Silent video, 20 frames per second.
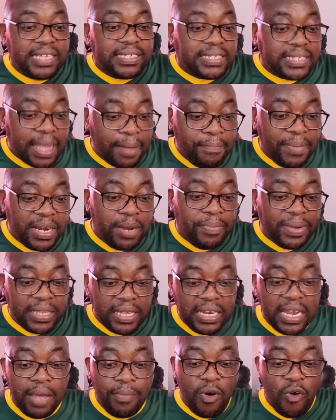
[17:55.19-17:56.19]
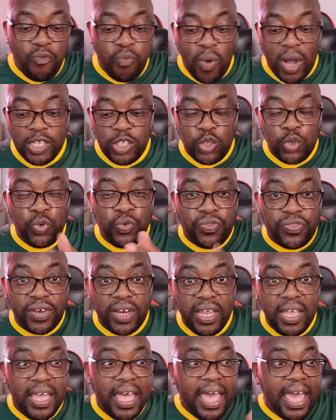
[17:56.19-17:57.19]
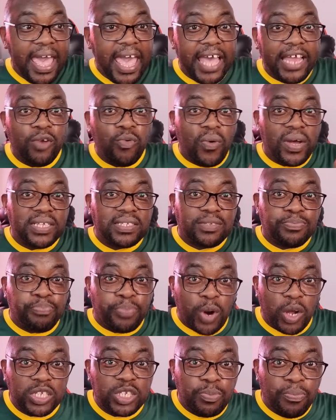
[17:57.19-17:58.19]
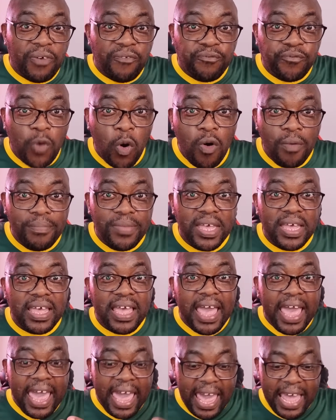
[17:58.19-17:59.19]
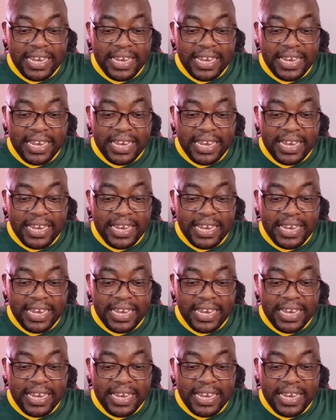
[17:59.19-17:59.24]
somebody by the name of 123 was brought before me,